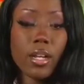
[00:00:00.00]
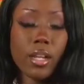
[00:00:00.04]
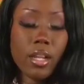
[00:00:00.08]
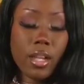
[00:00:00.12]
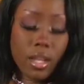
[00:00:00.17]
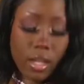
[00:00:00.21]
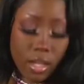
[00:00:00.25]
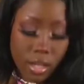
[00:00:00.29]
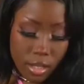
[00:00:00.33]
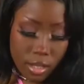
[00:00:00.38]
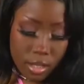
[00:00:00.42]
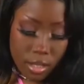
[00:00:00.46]

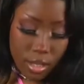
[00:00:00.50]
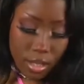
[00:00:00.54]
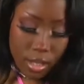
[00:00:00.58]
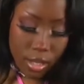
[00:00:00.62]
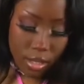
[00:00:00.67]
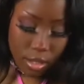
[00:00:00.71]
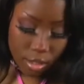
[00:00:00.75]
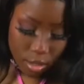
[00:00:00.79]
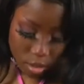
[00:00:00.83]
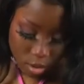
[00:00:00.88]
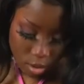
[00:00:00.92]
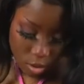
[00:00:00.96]
It's this
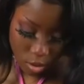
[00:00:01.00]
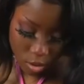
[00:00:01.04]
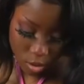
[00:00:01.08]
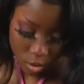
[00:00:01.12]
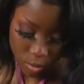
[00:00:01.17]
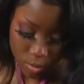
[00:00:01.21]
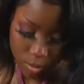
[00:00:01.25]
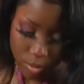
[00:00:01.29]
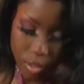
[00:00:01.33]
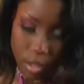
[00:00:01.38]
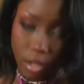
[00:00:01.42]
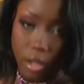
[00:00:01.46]
tube
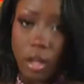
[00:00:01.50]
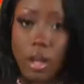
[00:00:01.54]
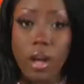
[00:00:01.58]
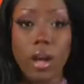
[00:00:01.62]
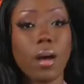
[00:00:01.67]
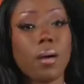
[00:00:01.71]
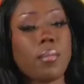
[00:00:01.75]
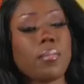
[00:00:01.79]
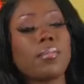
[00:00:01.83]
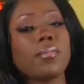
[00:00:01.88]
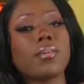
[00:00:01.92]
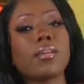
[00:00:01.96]
top.
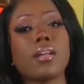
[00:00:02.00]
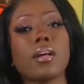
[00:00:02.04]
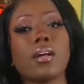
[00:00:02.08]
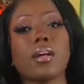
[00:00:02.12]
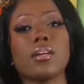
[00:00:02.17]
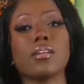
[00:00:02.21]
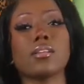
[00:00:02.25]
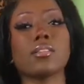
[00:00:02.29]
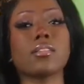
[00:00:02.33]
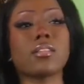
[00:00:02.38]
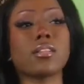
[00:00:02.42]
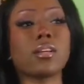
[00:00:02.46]
It has
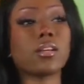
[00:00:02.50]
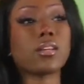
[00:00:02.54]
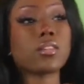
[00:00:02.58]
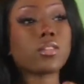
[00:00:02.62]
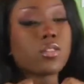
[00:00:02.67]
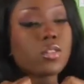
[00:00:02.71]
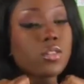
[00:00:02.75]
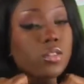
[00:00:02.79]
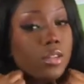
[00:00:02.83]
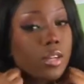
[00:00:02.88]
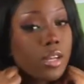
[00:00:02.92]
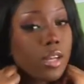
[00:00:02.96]
a
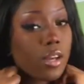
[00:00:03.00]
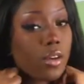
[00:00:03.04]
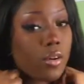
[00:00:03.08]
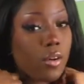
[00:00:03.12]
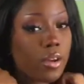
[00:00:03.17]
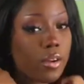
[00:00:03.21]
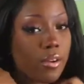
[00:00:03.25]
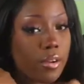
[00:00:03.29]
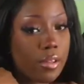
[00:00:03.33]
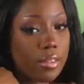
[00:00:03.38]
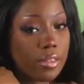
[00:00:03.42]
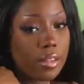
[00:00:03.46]
string going
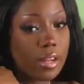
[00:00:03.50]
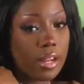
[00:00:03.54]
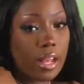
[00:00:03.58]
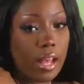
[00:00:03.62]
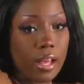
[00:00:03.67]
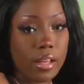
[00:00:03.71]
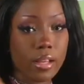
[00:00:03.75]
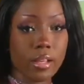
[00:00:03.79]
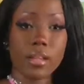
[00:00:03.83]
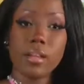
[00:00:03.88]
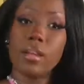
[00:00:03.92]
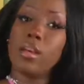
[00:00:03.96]
around the neck.
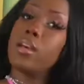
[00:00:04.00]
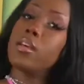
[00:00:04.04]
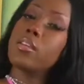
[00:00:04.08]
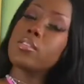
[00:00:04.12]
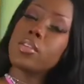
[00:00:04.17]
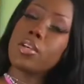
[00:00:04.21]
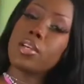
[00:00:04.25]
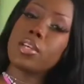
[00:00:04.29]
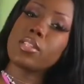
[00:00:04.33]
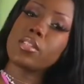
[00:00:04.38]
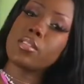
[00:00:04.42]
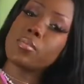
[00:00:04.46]
So I
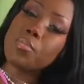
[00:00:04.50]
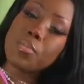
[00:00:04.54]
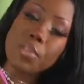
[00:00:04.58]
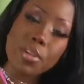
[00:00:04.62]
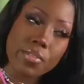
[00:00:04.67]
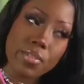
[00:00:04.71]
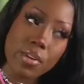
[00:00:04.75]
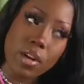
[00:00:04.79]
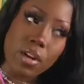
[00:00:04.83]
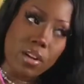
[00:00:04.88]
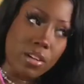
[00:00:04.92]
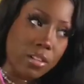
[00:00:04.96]
guess more of a
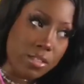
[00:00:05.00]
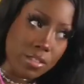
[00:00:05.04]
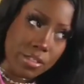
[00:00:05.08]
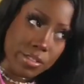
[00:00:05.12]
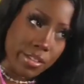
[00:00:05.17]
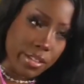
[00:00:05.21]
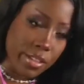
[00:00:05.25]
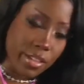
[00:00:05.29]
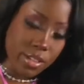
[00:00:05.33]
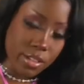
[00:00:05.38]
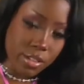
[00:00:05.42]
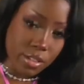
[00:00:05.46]
halter than a
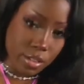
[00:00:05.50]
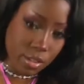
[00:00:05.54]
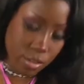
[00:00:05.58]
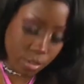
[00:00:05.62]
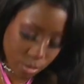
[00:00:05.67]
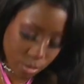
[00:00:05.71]
tube.